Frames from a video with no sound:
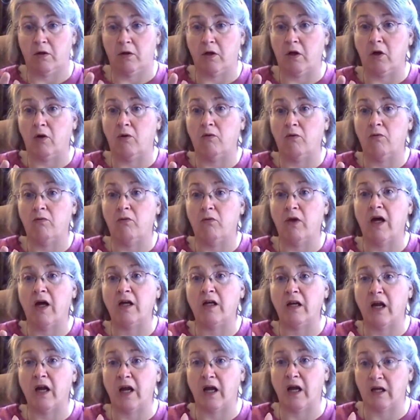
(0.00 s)
You know,
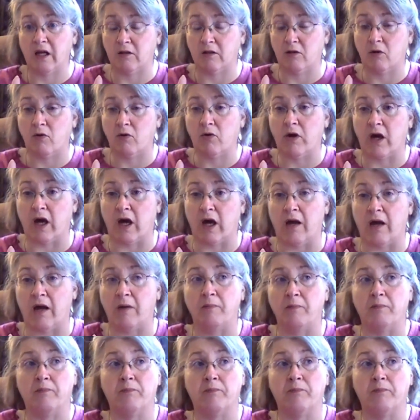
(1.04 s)
that day it's okay.